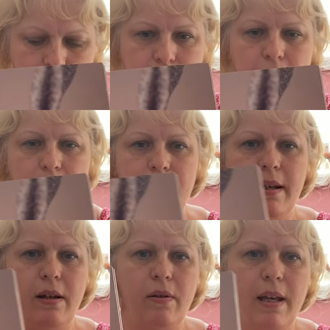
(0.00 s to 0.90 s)
So I
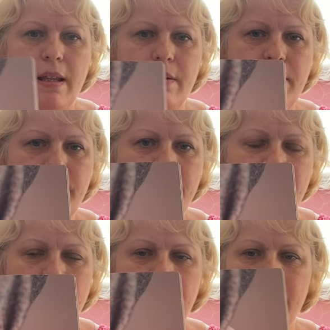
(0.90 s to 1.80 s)
think you get the
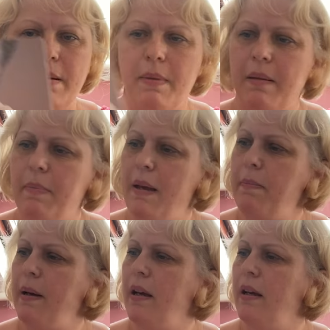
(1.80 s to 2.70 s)
fabric to make
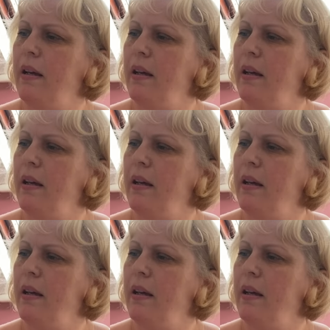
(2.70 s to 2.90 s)
pepper.